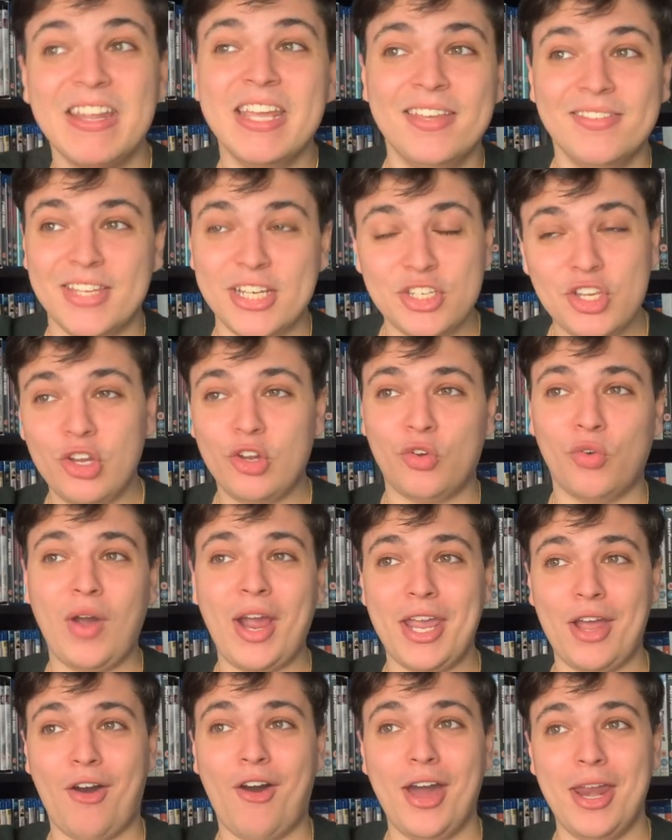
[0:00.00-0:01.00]
That's a
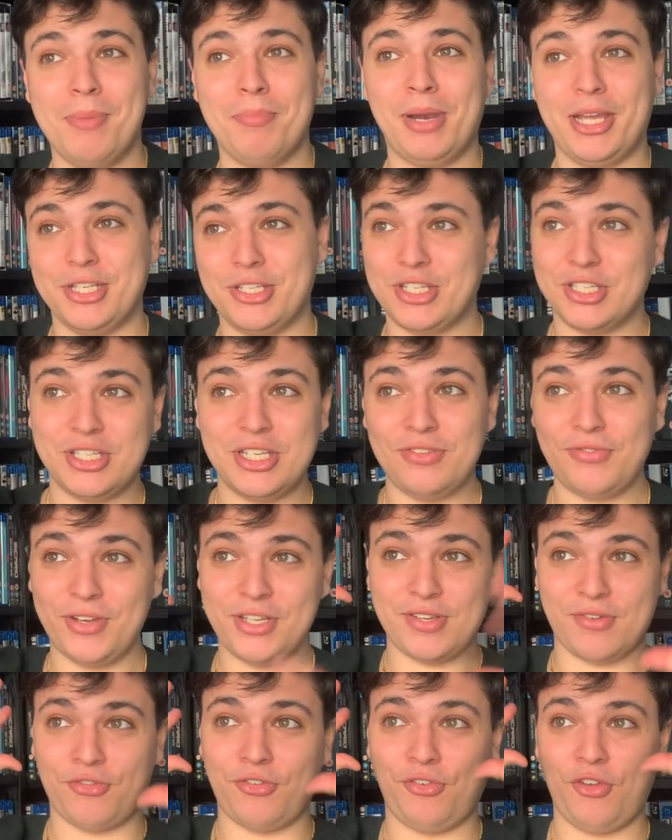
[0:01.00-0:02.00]
great hiding place because these
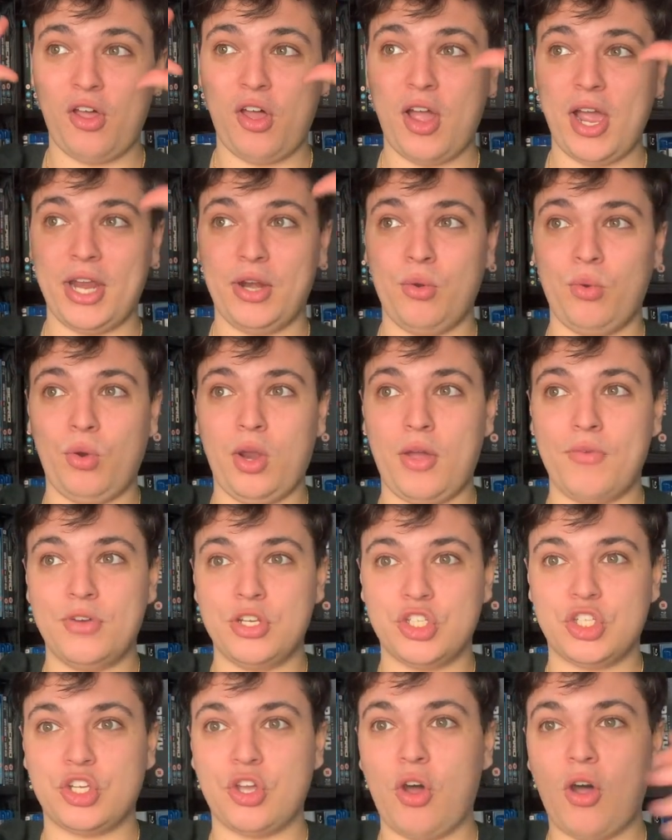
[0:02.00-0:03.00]
things are flying all over the
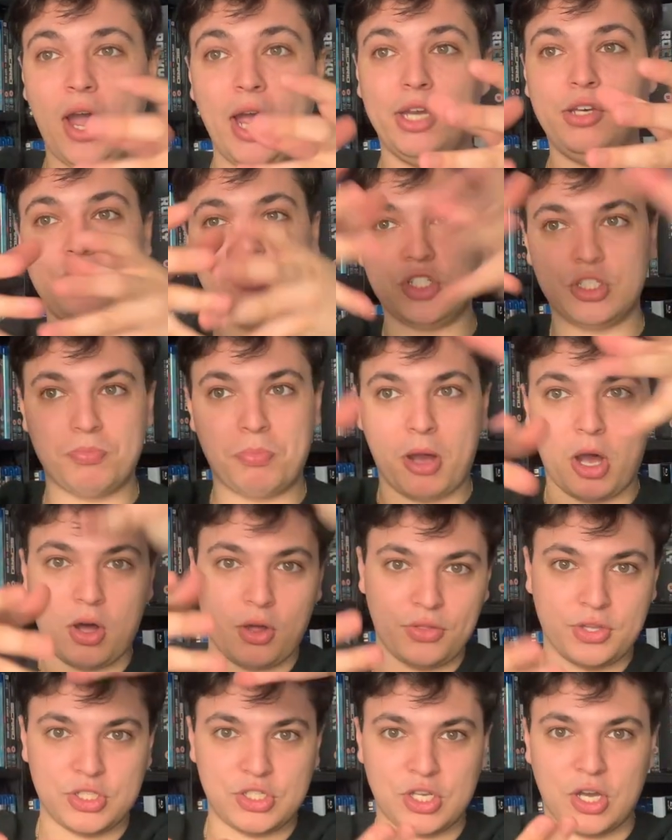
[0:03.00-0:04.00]
sky and you've just
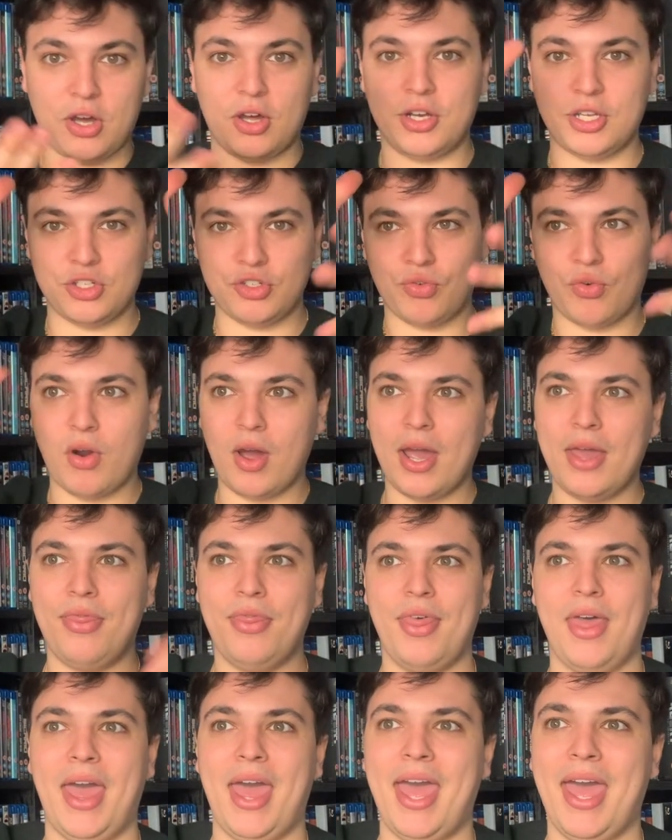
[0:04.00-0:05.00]
parked the TARDIS right
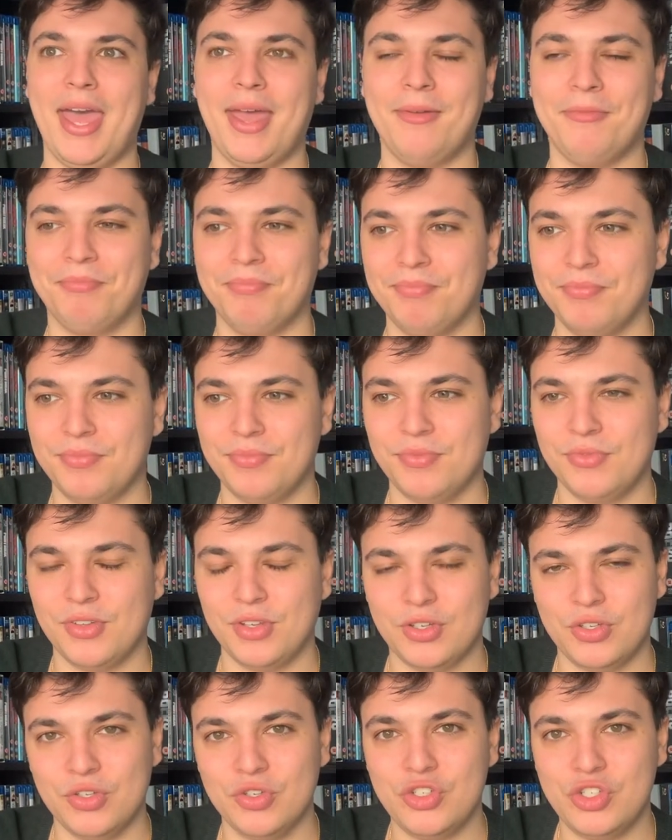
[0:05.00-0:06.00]
there.
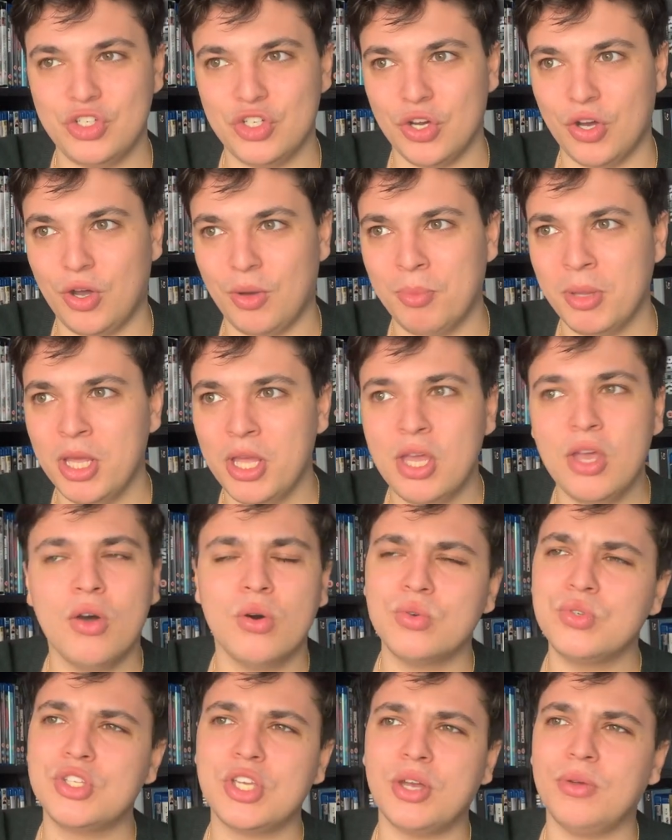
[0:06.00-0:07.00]
Good job.
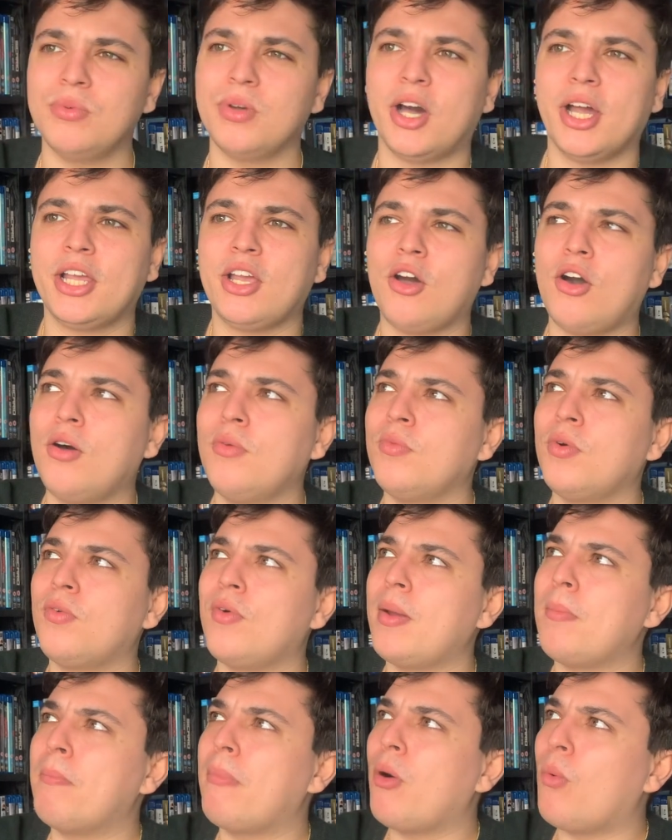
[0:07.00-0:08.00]
Also, I can't
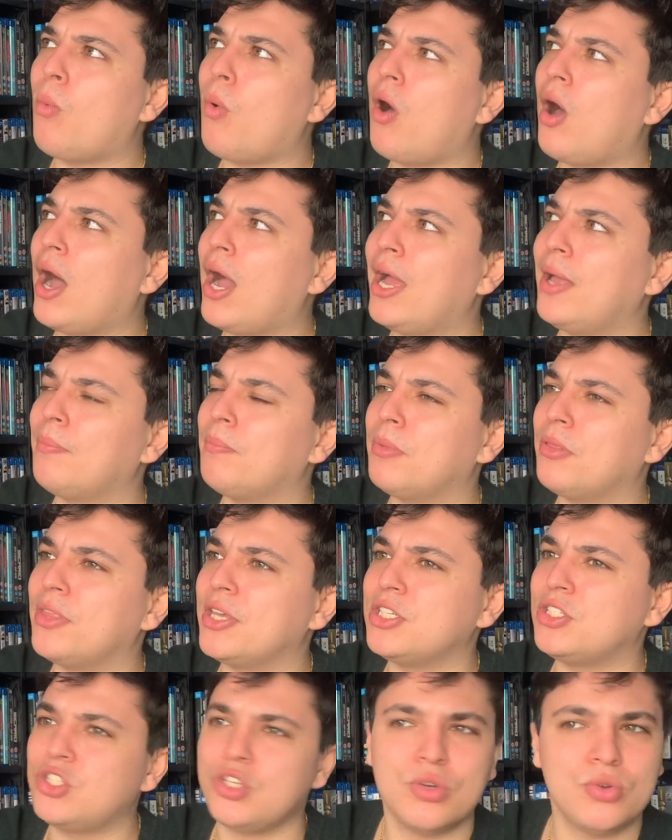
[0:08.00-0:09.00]
remember why, but
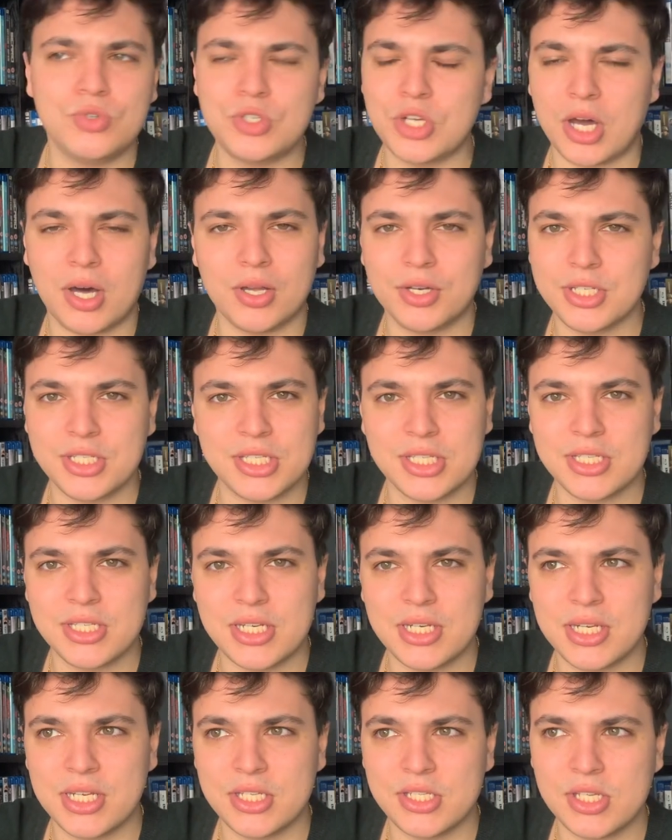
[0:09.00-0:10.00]
there's two TARDISes
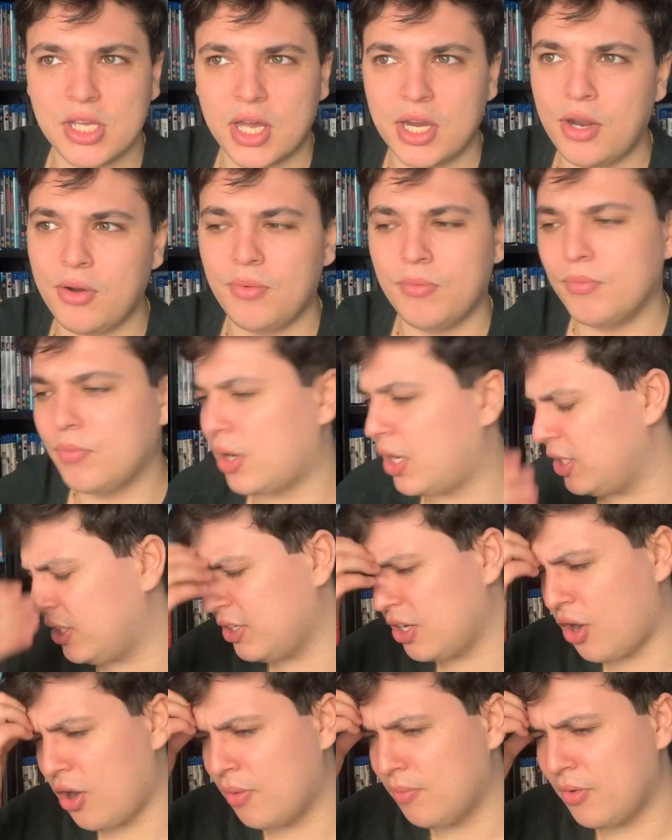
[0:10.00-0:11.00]
in this. I
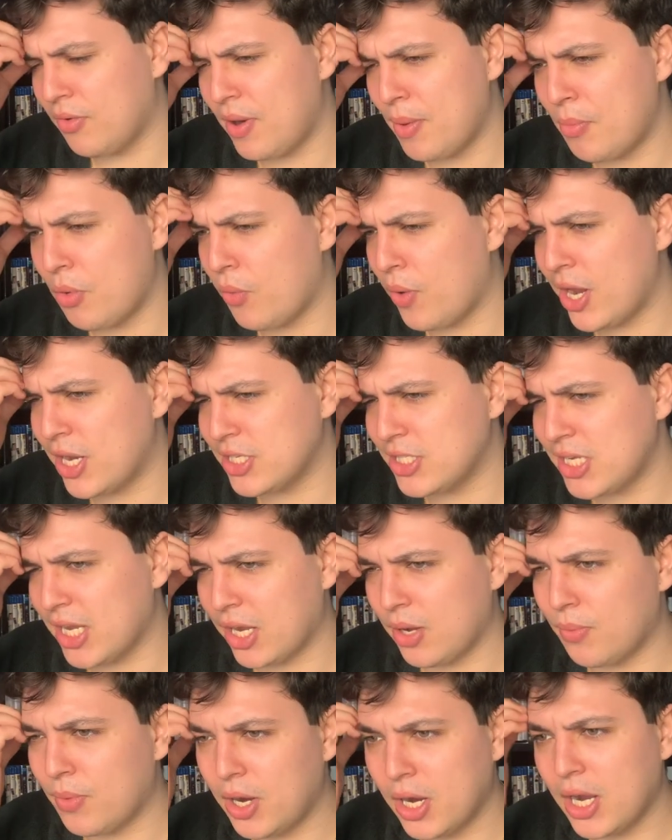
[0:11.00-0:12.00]
can't remember where the
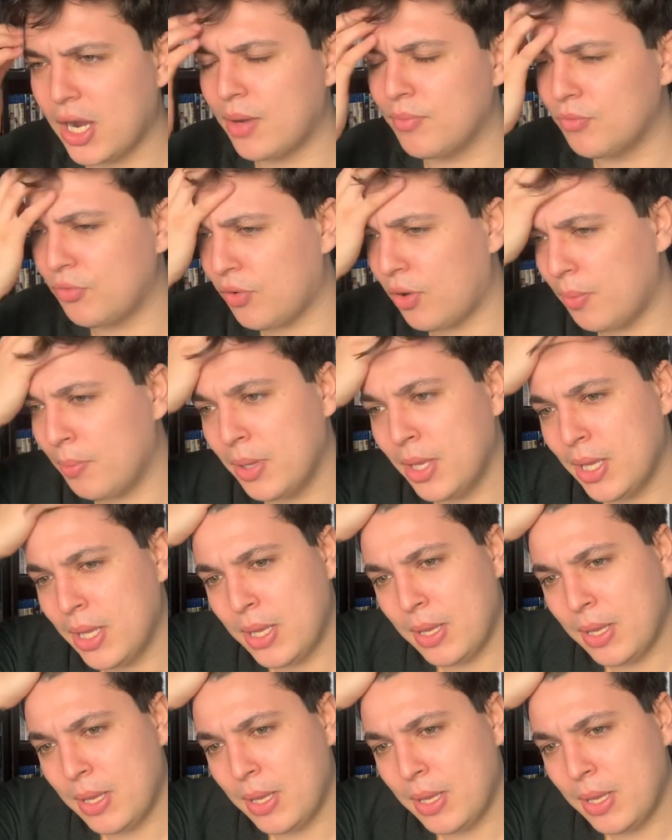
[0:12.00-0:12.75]
second one come from.